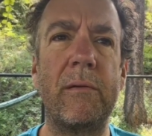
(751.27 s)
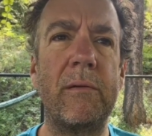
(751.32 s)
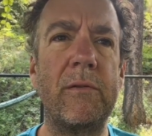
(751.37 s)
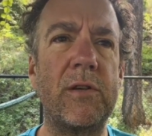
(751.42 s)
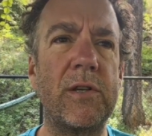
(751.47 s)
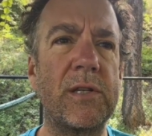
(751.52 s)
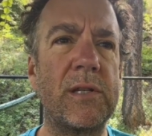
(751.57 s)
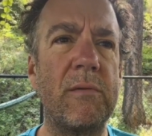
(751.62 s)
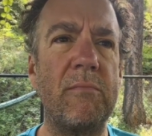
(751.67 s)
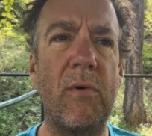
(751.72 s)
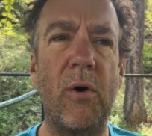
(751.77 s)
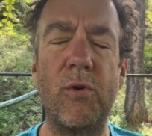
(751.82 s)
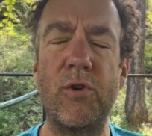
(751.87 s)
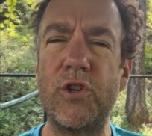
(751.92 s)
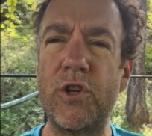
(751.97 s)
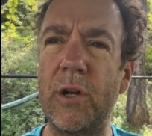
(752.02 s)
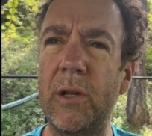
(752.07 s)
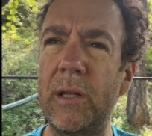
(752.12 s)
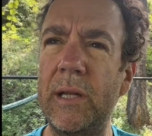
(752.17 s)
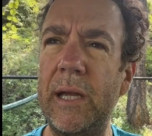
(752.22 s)
just
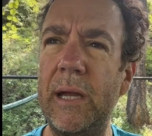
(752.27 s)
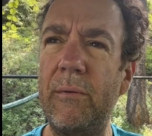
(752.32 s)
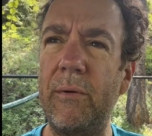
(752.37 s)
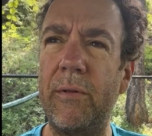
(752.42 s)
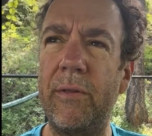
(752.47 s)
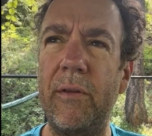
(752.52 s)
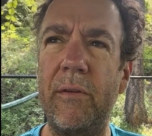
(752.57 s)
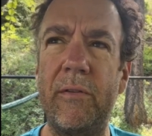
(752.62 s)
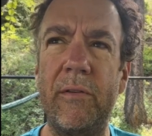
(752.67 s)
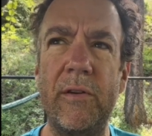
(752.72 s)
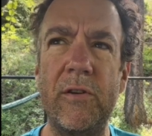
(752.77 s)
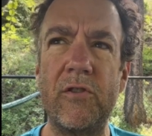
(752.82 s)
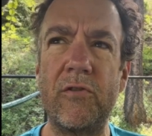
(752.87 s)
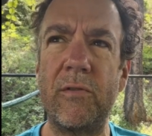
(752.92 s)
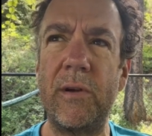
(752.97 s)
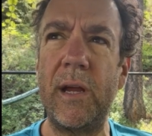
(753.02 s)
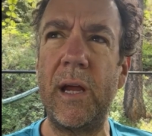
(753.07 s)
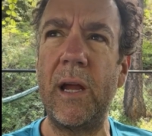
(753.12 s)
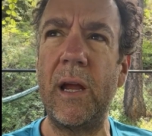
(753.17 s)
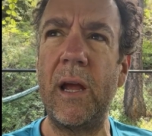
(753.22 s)
emotionally with this
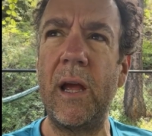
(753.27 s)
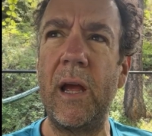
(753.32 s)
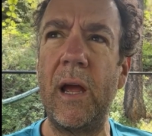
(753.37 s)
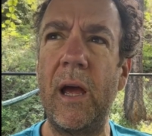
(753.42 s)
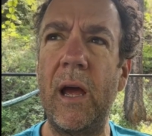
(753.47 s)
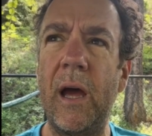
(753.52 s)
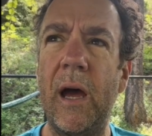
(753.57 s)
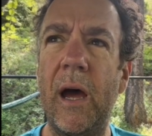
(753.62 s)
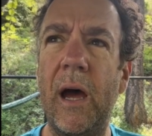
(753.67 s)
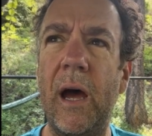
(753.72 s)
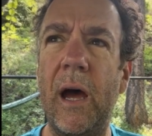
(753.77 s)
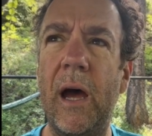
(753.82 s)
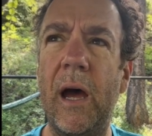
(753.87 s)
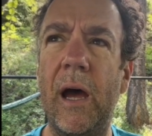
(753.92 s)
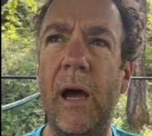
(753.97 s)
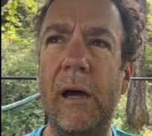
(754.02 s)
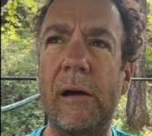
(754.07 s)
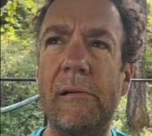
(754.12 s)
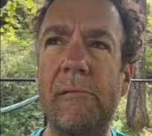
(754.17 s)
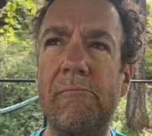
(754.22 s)
injury.
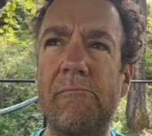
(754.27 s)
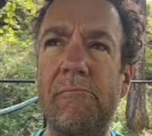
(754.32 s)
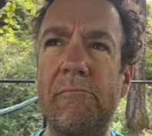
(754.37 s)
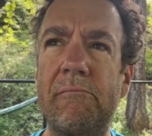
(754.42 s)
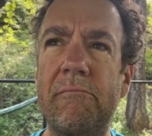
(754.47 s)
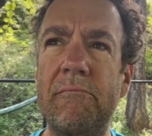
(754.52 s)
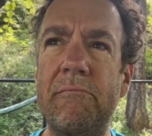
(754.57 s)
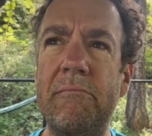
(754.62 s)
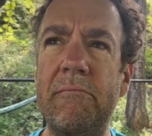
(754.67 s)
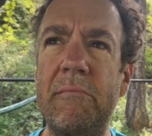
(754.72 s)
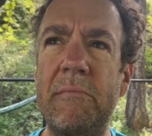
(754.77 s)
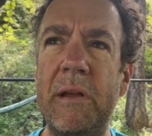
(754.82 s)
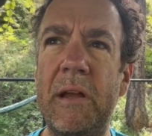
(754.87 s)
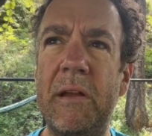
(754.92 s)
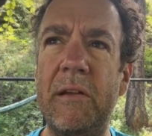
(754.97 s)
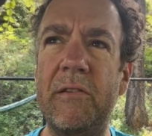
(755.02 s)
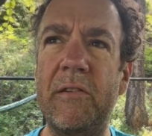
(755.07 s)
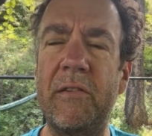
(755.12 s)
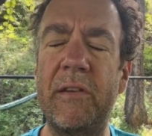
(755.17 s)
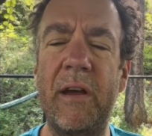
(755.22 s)
Um,
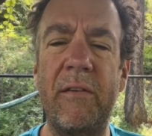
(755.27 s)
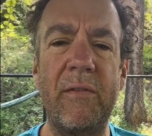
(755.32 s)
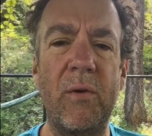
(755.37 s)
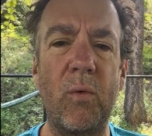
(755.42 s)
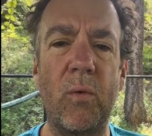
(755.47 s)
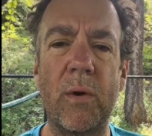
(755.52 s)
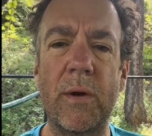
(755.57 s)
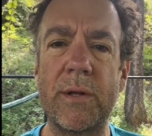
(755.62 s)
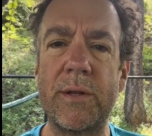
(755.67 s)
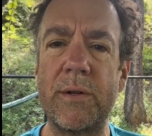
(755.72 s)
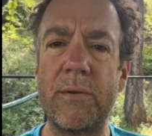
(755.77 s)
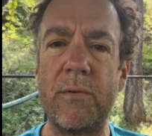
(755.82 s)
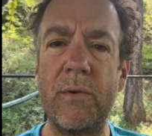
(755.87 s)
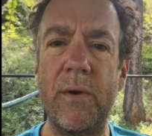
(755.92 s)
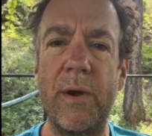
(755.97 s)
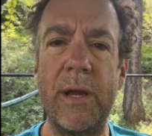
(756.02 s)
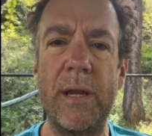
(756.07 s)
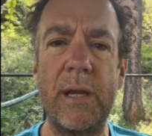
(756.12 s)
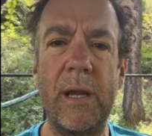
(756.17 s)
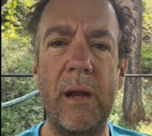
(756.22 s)
just having to work
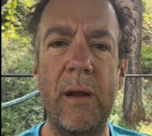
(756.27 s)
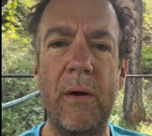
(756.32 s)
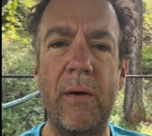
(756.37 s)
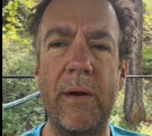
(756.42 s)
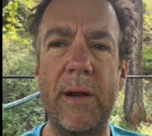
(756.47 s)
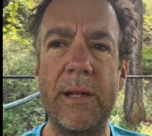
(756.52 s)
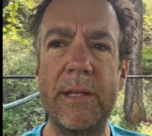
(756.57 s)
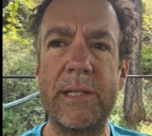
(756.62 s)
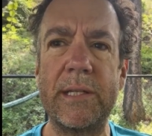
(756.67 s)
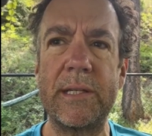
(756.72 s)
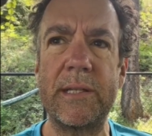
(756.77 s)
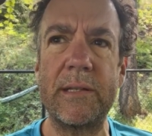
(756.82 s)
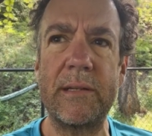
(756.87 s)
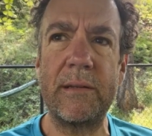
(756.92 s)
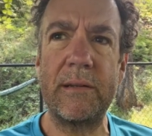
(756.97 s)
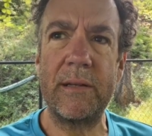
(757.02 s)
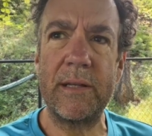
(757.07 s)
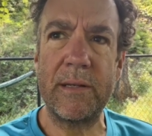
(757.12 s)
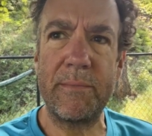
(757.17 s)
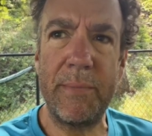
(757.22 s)
through it, and it's
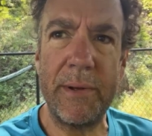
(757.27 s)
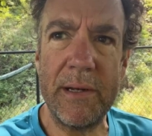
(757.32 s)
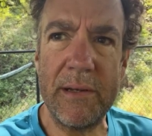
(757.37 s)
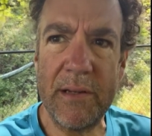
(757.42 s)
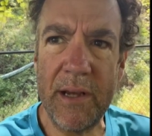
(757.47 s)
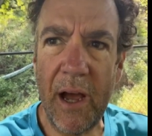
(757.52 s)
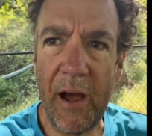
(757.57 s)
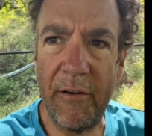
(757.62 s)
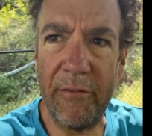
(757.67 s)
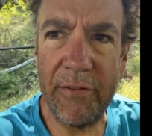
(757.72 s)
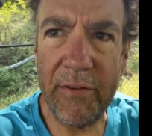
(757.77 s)
been tough.